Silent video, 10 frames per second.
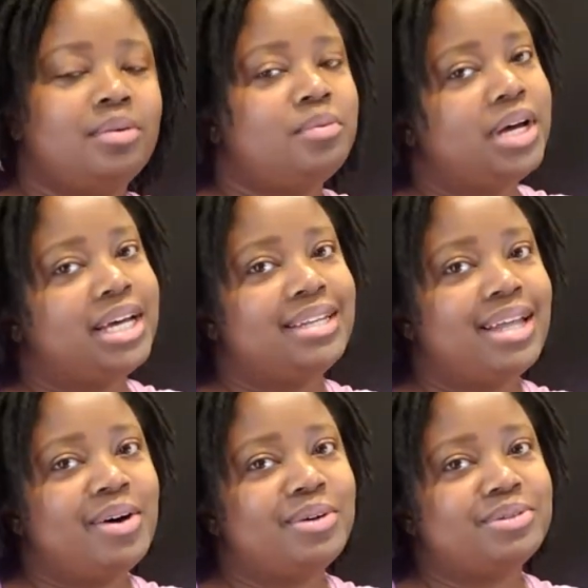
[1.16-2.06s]
Well,
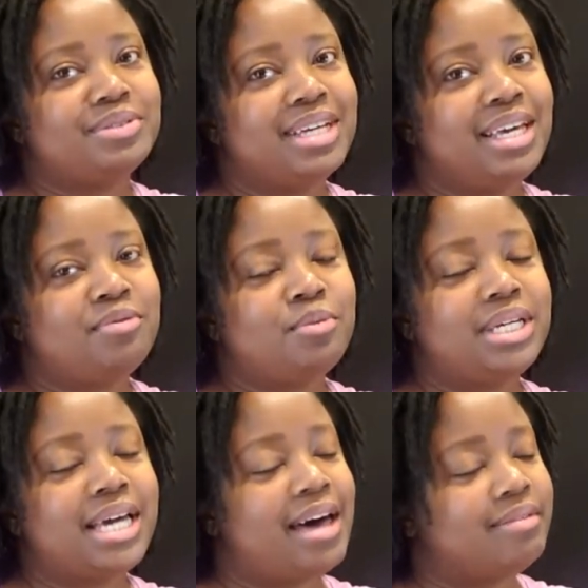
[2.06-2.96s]
hello. If
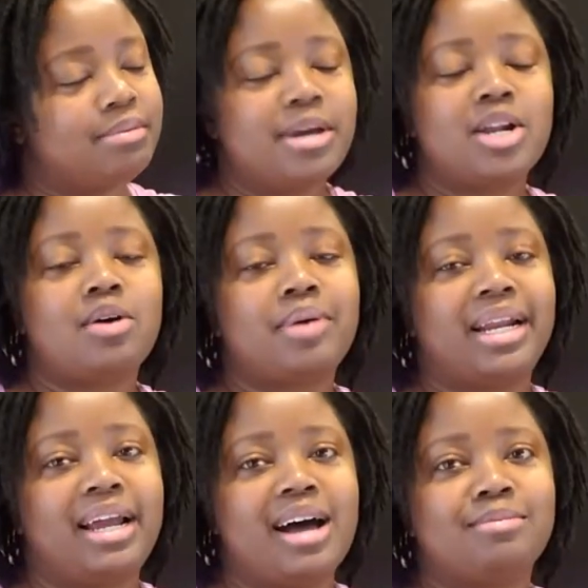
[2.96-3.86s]
we haven't met
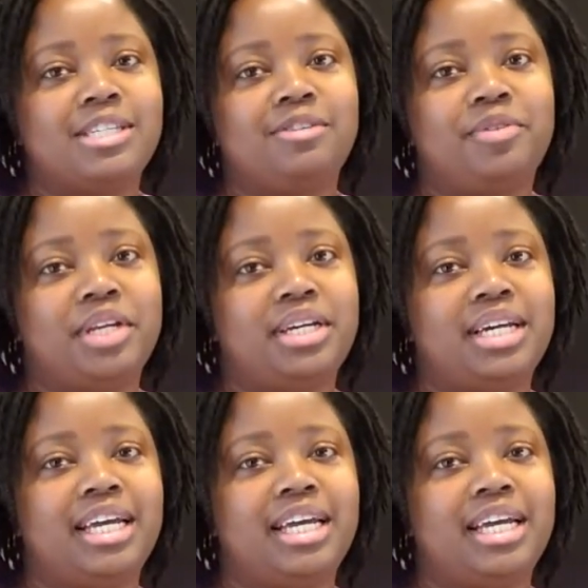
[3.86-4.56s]
already, I'm Tiffany,